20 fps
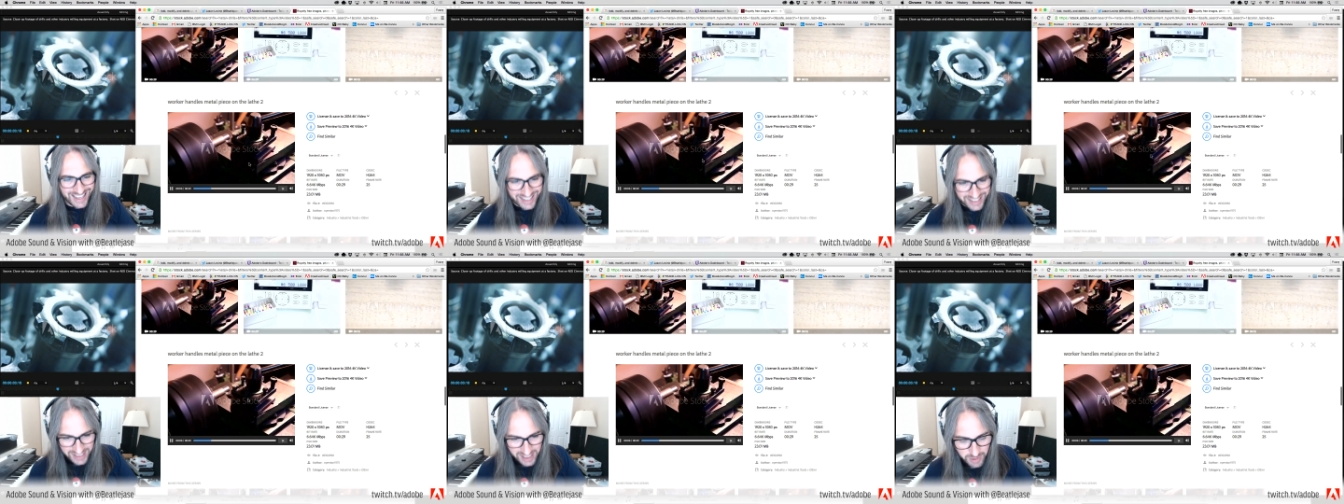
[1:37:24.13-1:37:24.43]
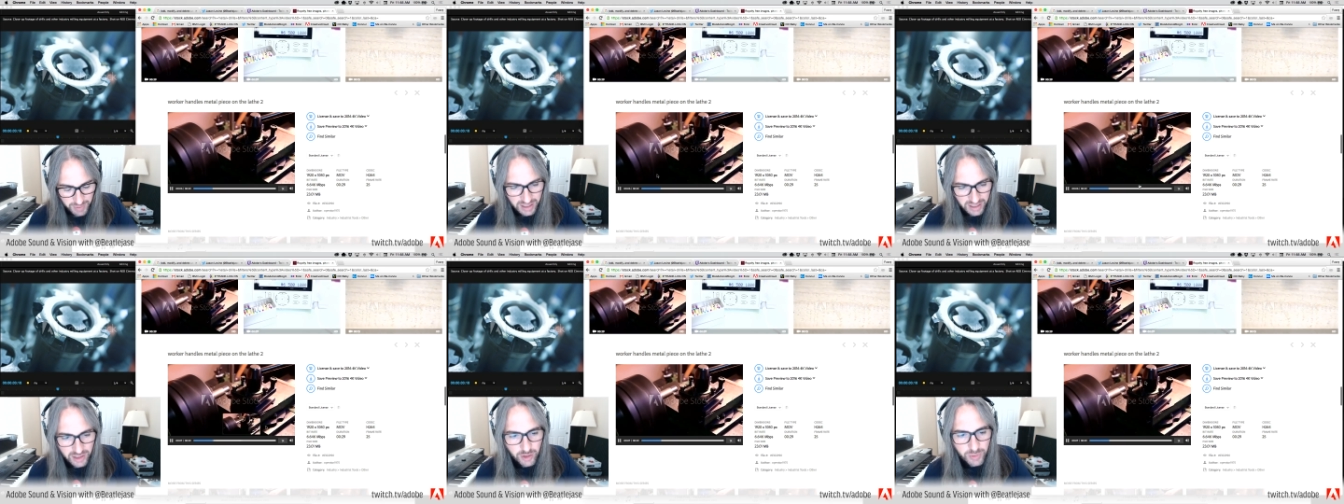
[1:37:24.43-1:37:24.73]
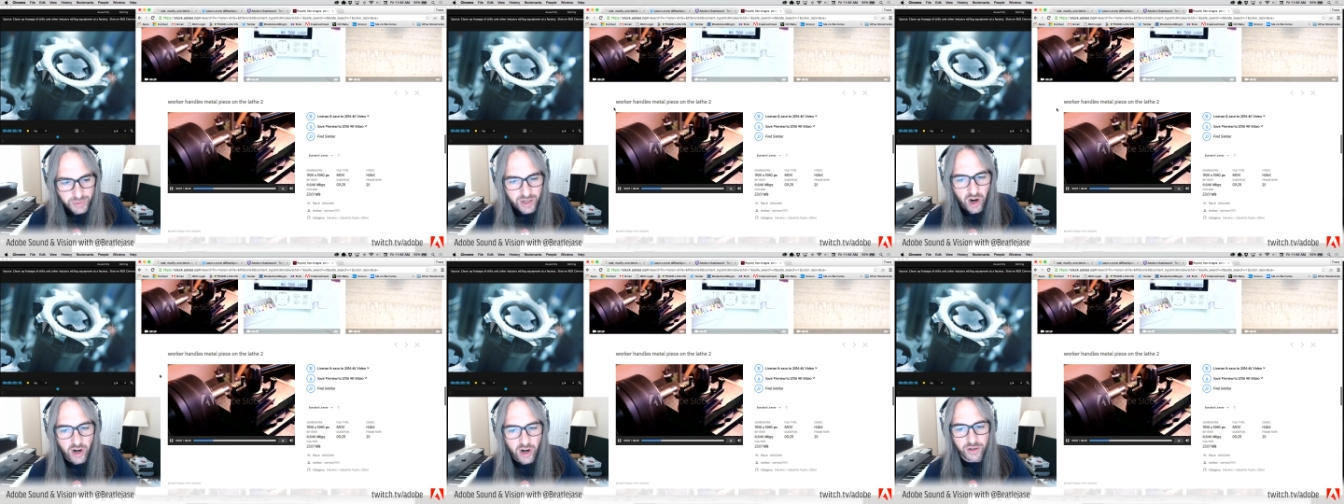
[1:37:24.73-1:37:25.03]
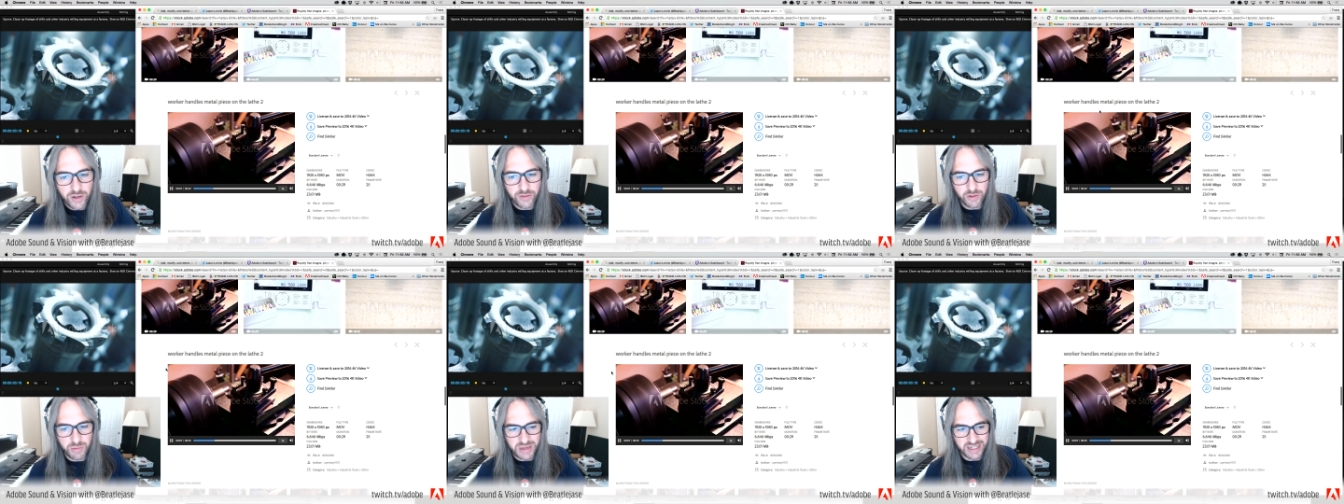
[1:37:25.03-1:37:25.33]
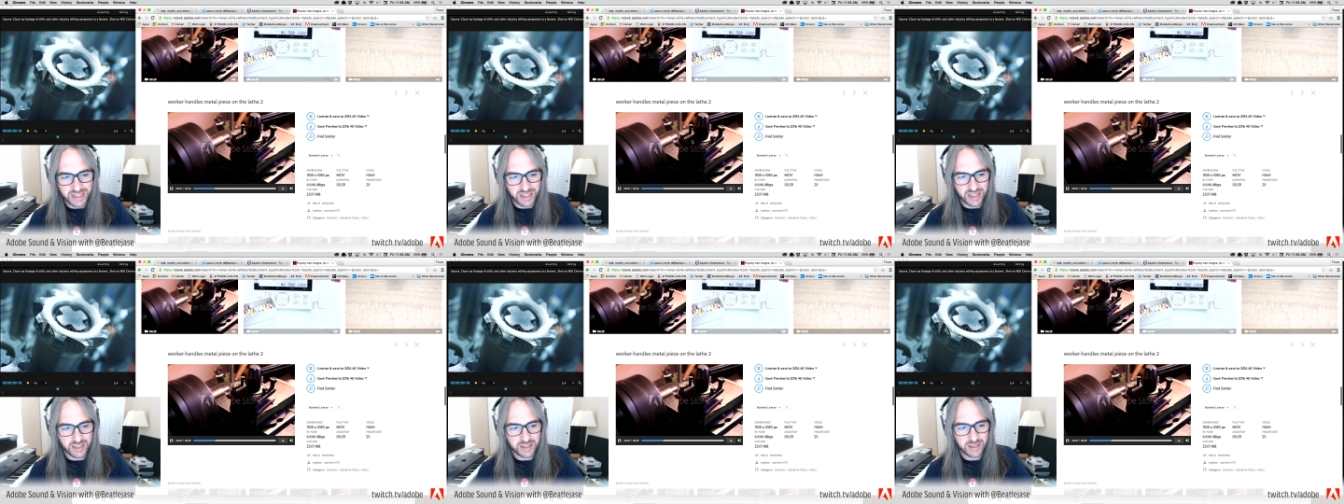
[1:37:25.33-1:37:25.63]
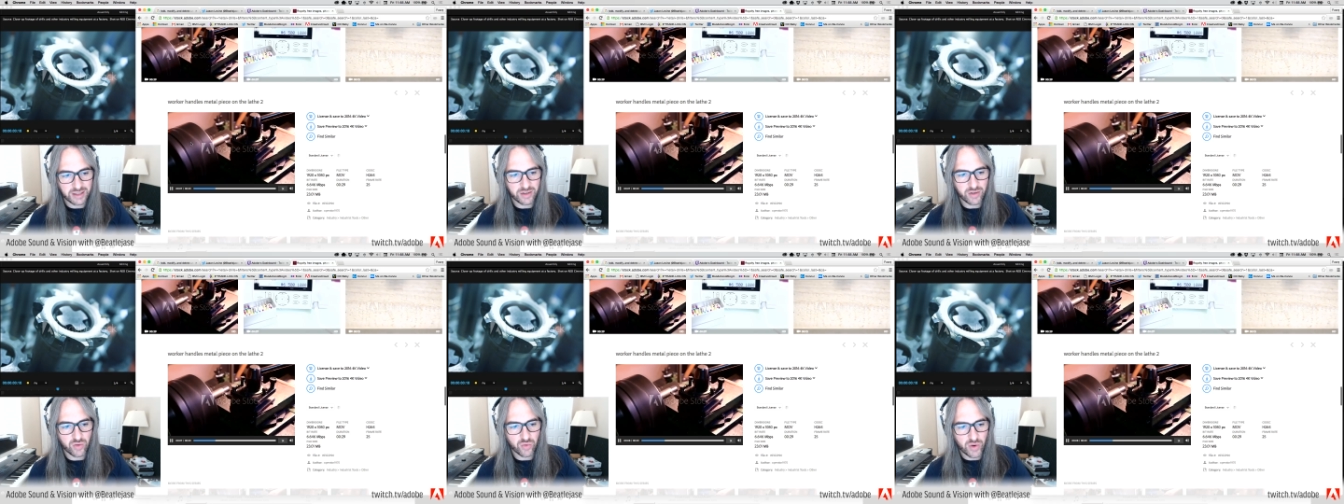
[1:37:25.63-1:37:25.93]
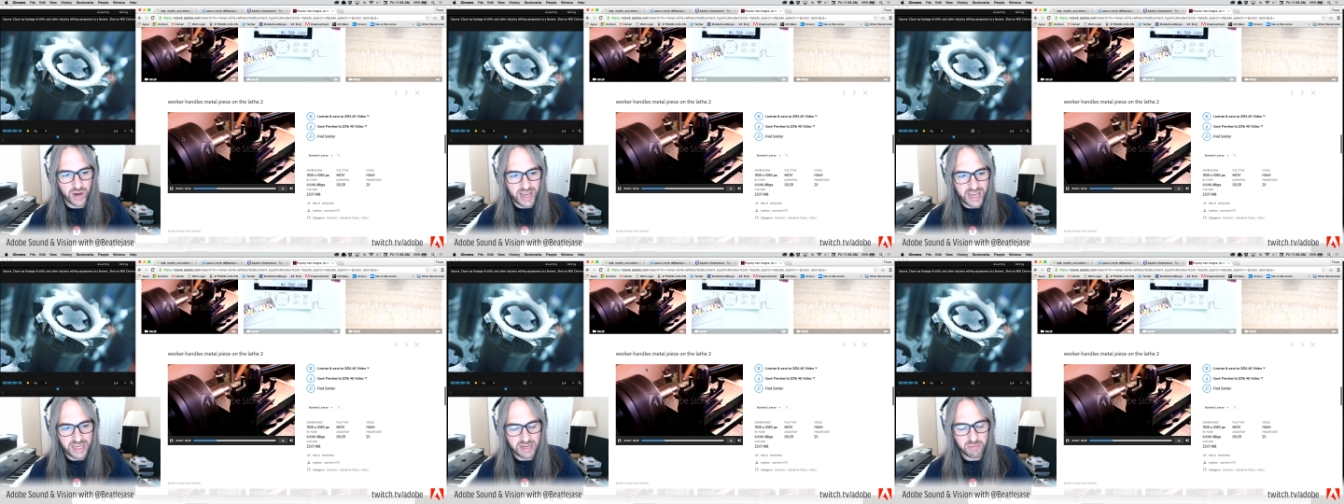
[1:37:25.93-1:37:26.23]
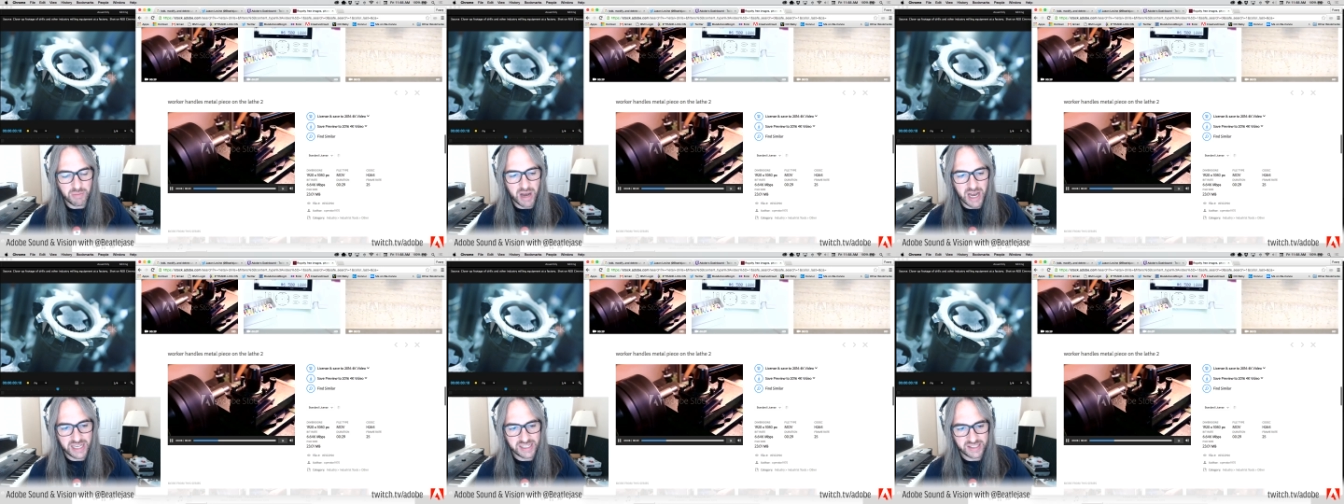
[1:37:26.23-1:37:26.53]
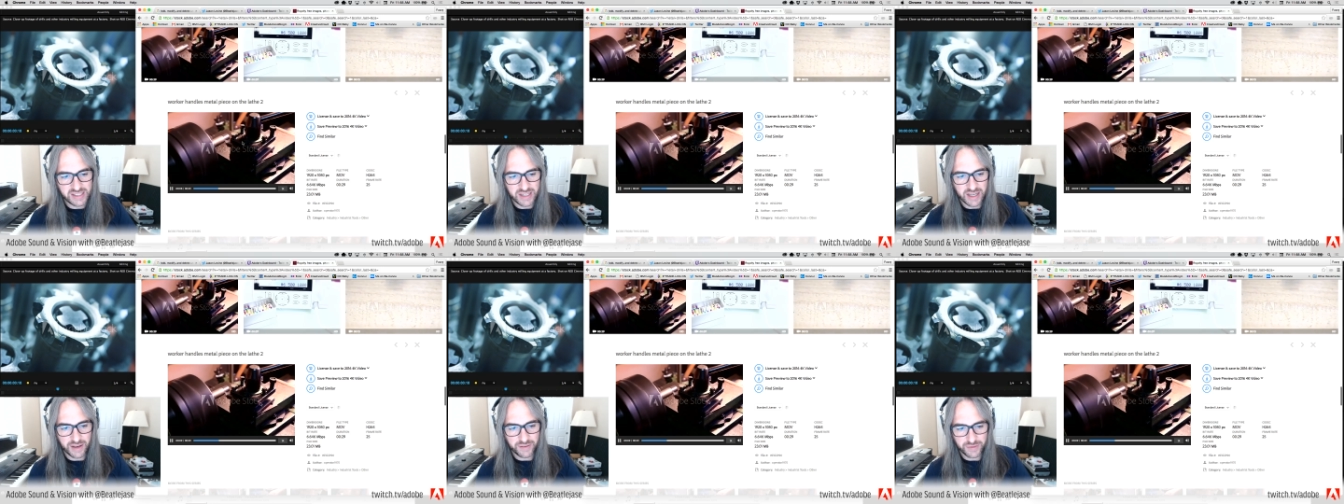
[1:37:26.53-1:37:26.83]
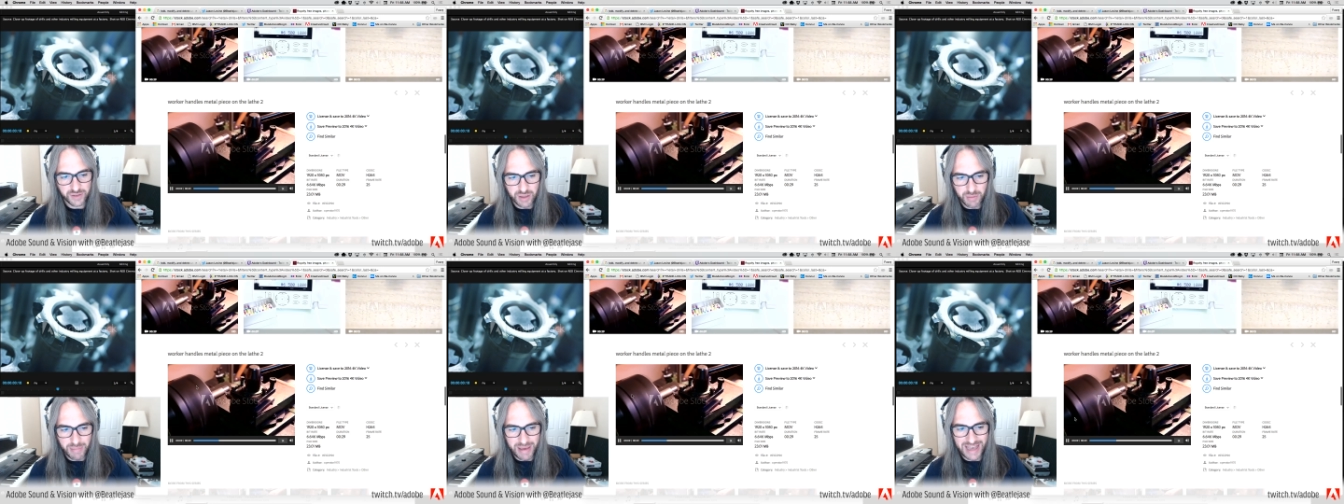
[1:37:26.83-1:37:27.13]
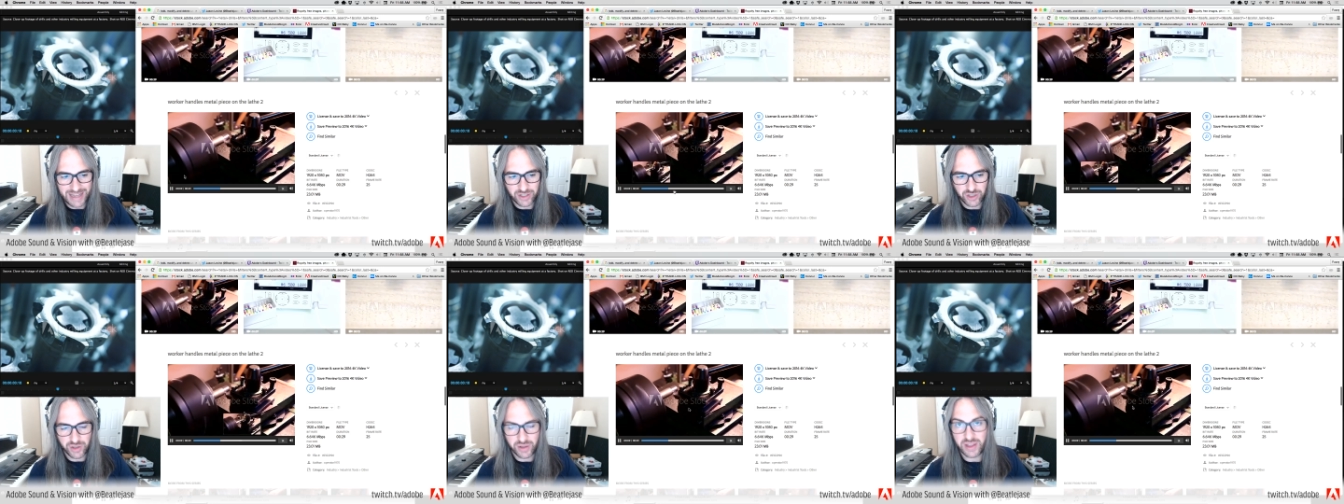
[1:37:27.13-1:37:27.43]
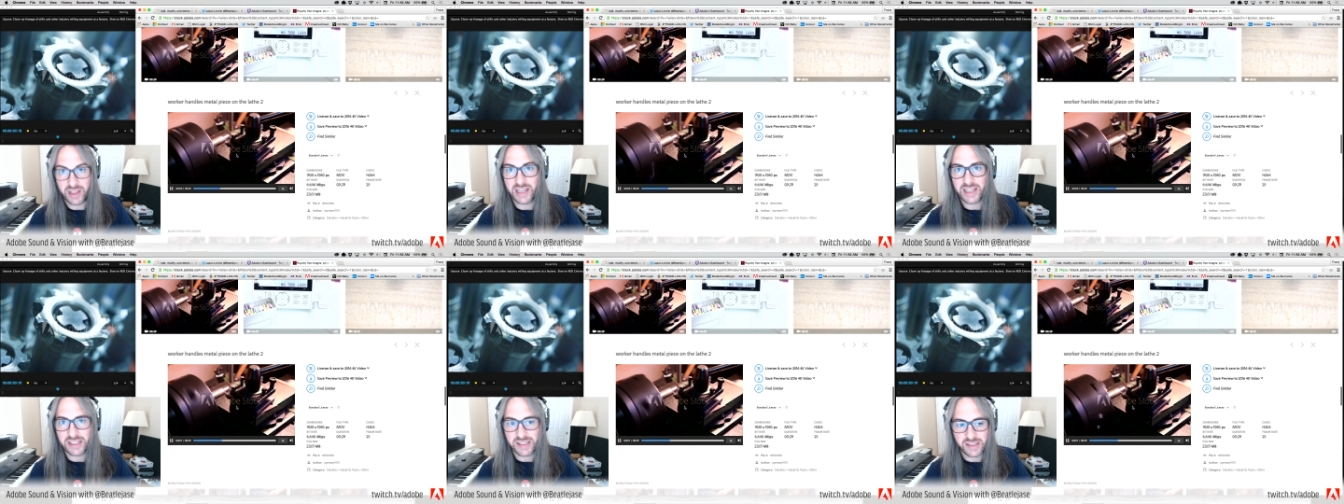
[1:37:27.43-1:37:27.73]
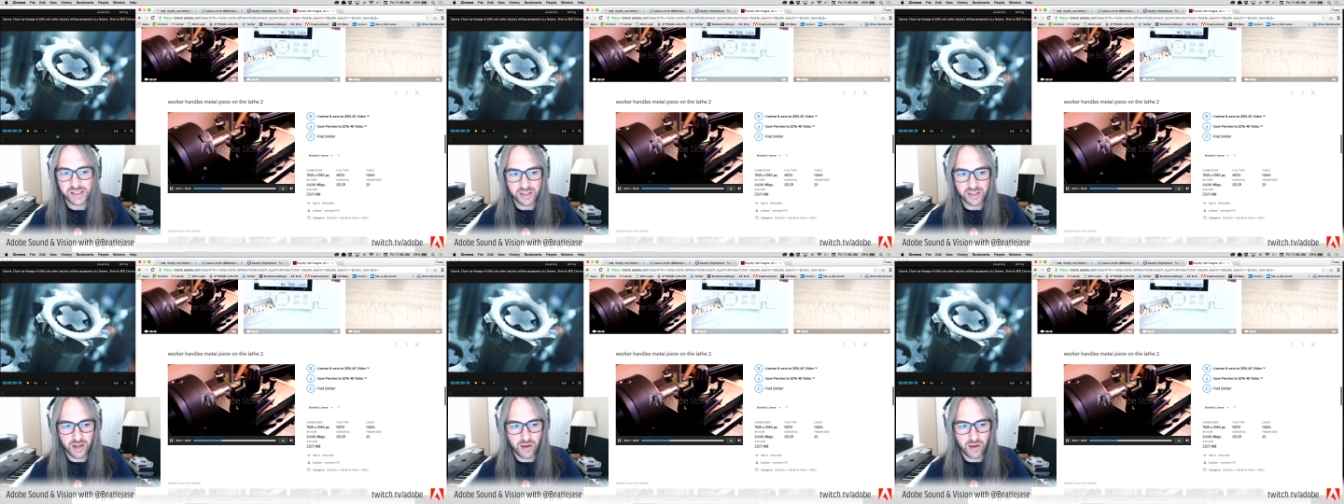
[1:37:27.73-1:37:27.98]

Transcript: it's going to be a little bit harder for me to grade my stuff to match this,